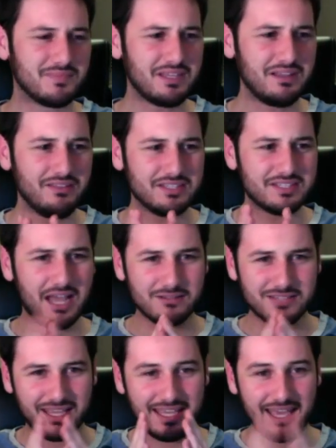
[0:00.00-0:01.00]
this
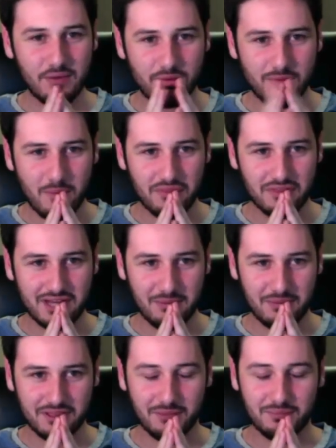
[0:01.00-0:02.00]
house. I can't remember the name
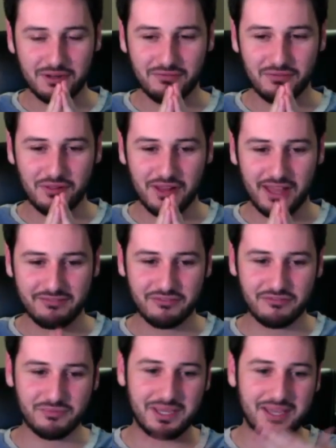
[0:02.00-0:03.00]
of the company for the life
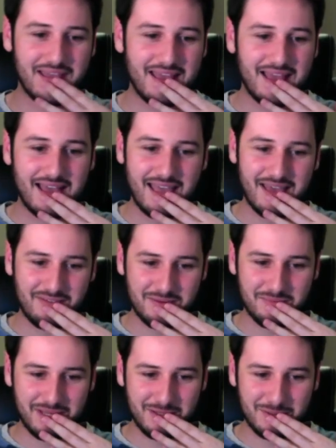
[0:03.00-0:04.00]
of me. I have it in
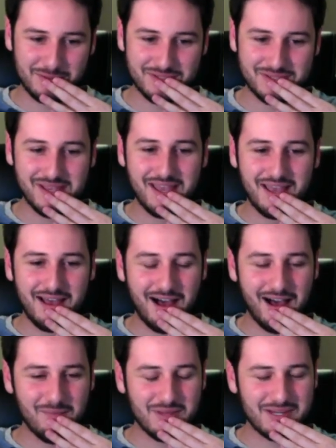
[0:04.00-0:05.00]
my notes.
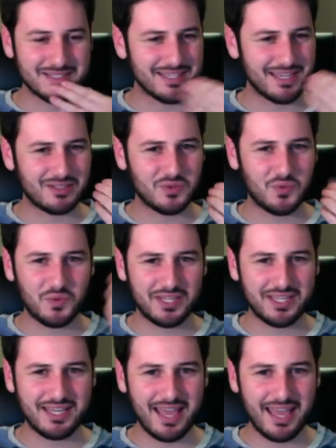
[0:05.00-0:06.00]
But it's like
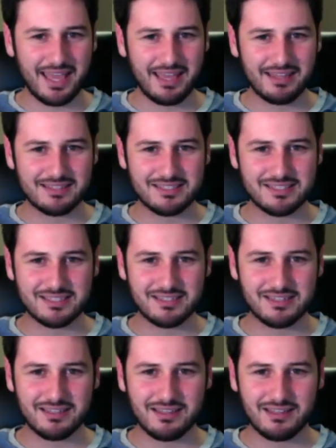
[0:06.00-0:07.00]
28
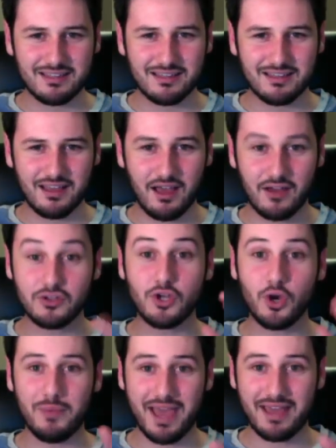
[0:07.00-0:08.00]

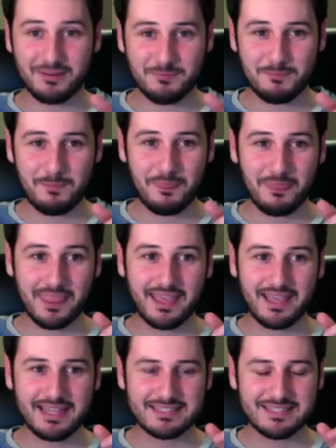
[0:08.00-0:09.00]
Nomad.
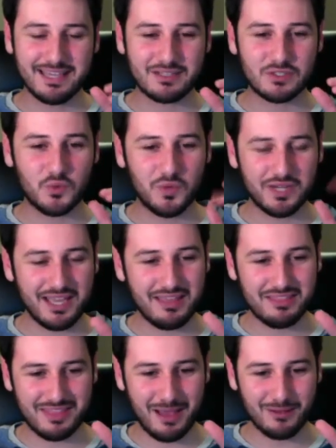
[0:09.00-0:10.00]
It's like
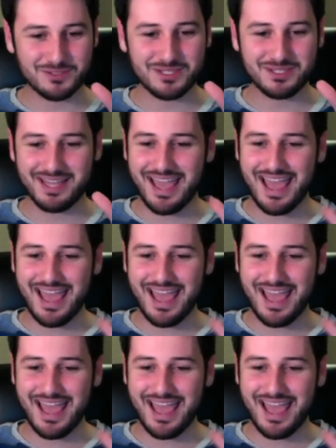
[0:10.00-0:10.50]
28,000,